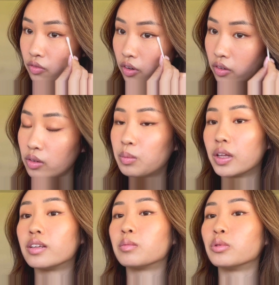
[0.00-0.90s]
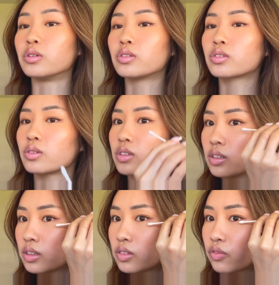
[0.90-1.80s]
very blendable, so
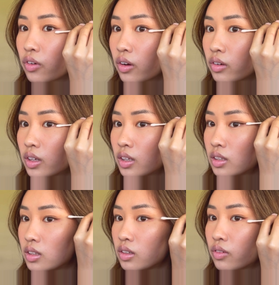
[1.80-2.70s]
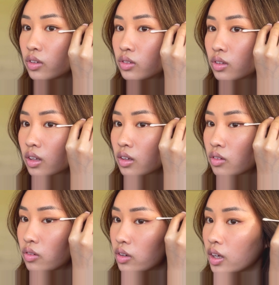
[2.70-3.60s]
it's very easy for you to like
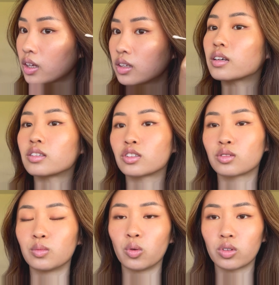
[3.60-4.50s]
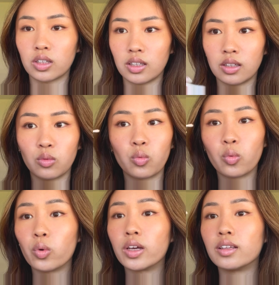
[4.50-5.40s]
create a smoky
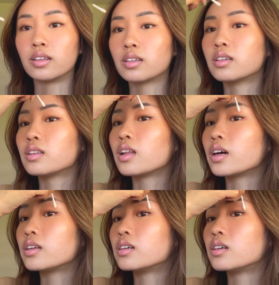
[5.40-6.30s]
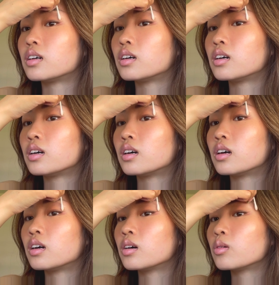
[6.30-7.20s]
winged liner,
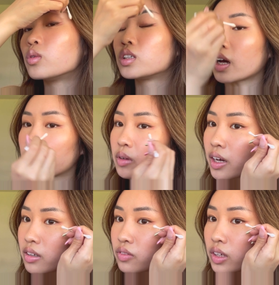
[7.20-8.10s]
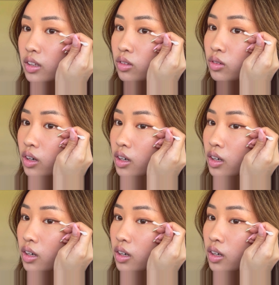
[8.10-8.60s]
which I'm kind of into right